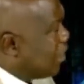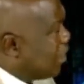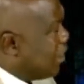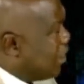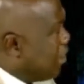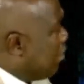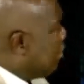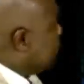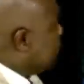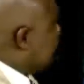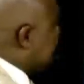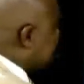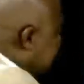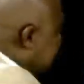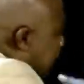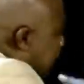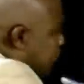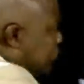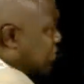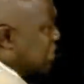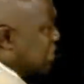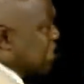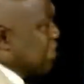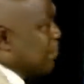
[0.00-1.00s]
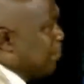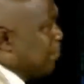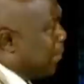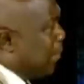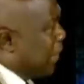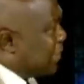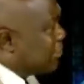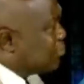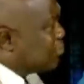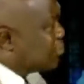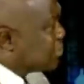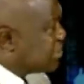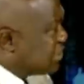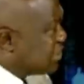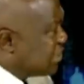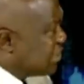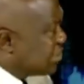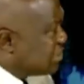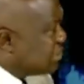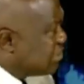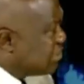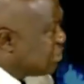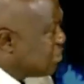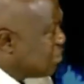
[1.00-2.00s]
Same thing in Plateau
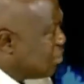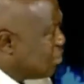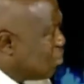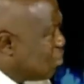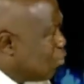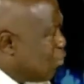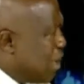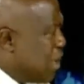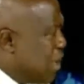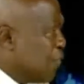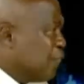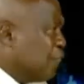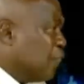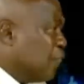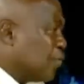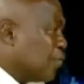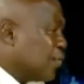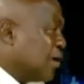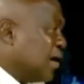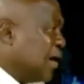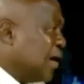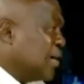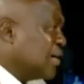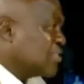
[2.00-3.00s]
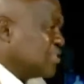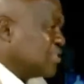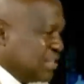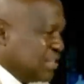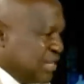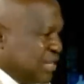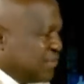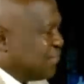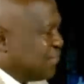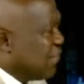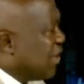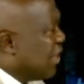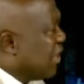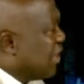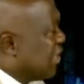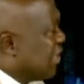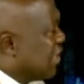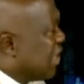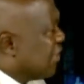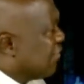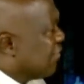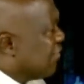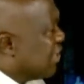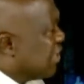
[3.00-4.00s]
State, while foreigners live in
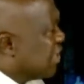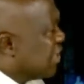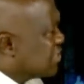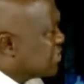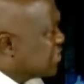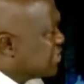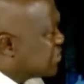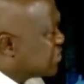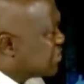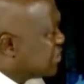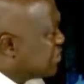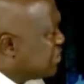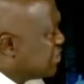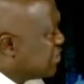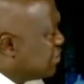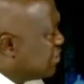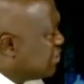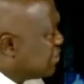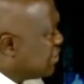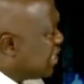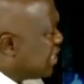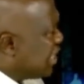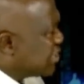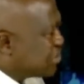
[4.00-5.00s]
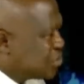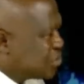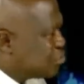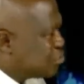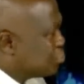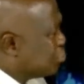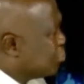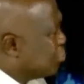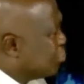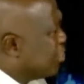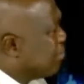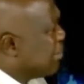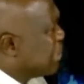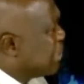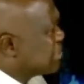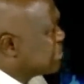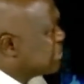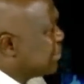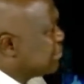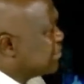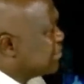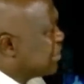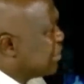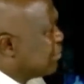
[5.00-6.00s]
their villages. That should not be
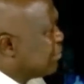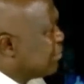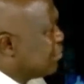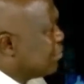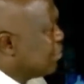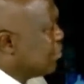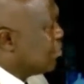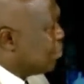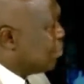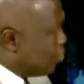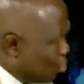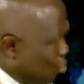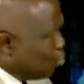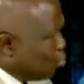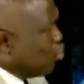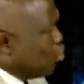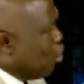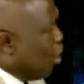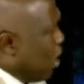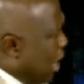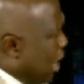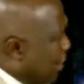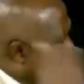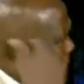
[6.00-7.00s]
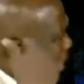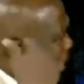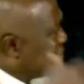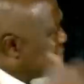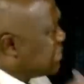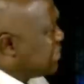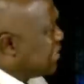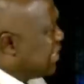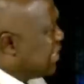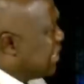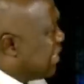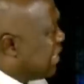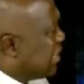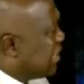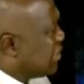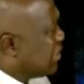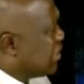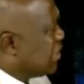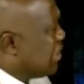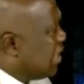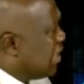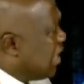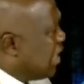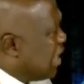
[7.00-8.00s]
acceptable. You know about in
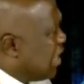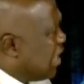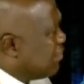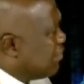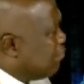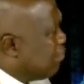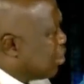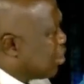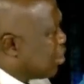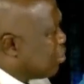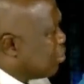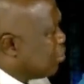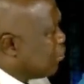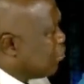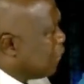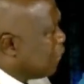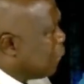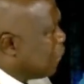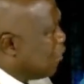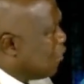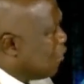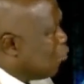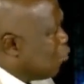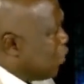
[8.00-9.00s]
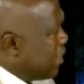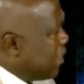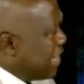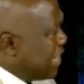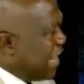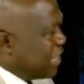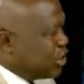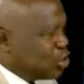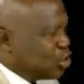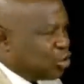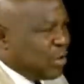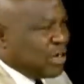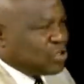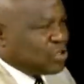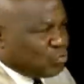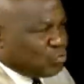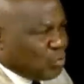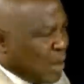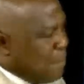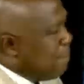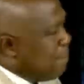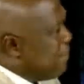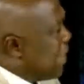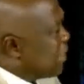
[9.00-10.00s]
Borno, when Nigerians
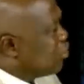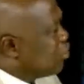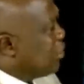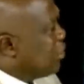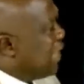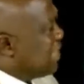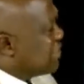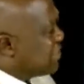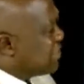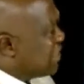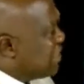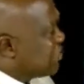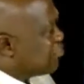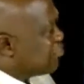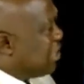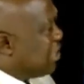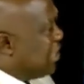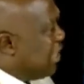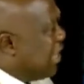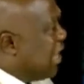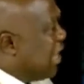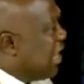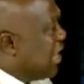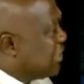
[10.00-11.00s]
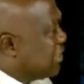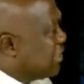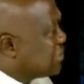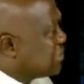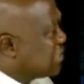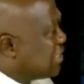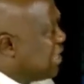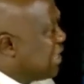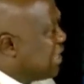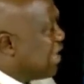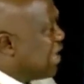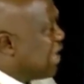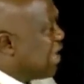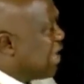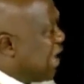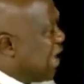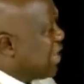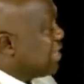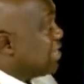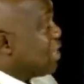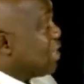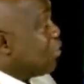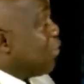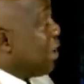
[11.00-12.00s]
went back to their ancestral lands
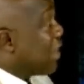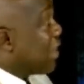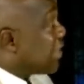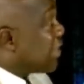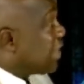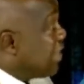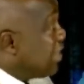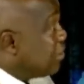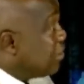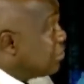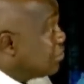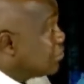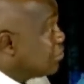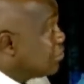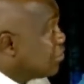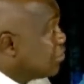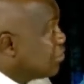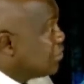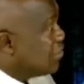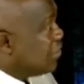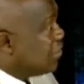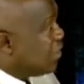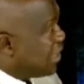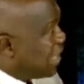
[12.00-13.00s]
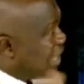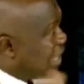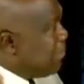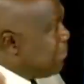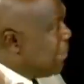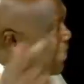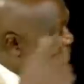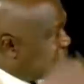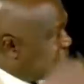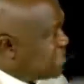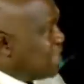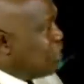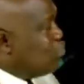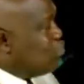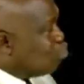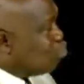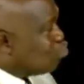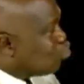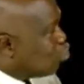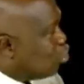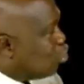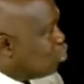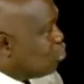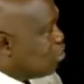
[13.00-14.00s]
and they were killed. Garba Shehu
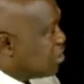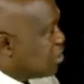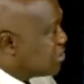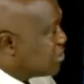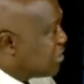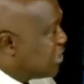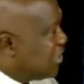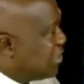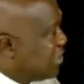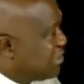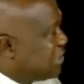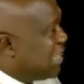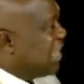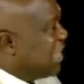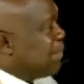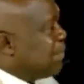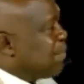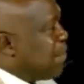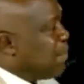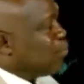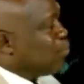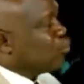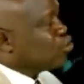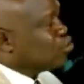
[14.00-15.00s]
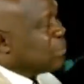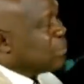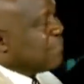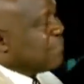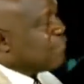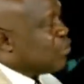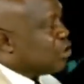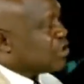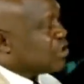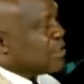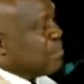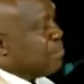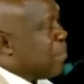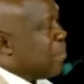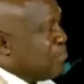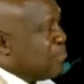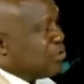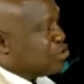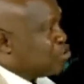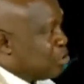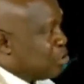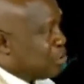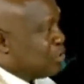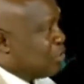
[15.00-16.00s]
told us that the people should have gotten
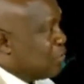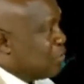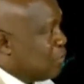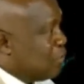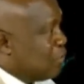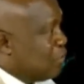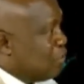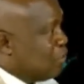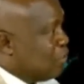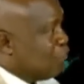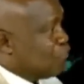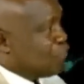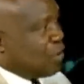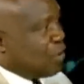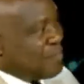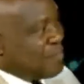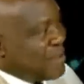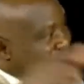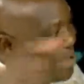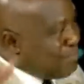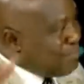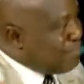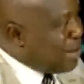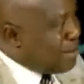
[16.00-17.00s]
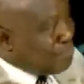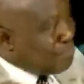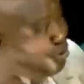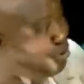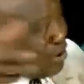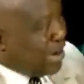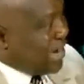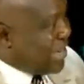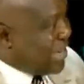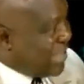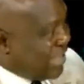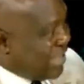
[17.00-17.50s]
permission from him and Buhari